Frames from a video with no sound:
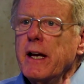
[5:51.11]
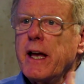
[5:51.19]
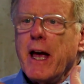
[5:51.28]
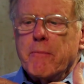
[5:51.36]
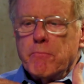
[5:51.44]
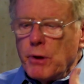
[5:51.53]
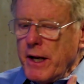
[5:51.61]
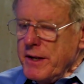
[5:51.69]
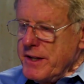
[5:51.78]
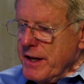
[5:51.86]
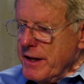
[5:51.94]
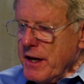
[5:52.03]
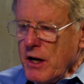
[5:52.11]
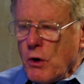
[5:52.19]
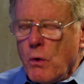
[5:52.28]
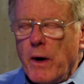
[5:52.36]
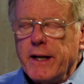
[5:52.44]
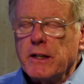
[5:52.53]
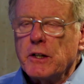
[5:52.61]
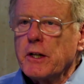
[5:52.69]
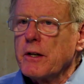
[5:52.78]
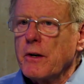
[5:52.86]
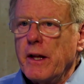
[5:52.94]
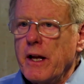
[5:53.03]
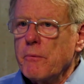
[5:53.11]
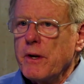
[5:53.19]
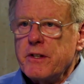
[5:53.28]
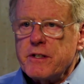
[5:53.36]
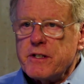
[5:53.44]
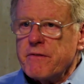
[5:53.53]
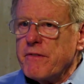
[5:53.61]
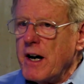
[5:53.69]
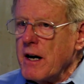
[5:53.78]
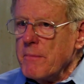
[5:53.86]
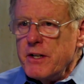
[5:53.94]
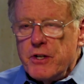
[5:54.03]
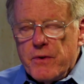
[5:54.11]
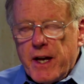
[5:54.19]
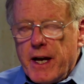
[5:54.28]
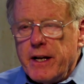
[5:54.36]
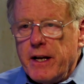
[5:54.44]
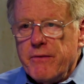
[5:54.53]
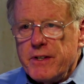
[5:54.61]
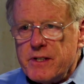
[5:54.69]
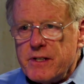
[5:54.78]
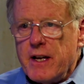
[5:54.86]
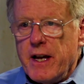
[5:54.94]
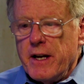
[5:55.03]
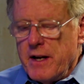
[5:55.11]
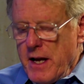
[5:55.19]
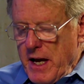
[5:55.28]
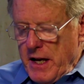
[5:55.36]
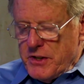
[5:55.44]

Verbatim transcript: can blend in quite literally with its environment. You can't even see it.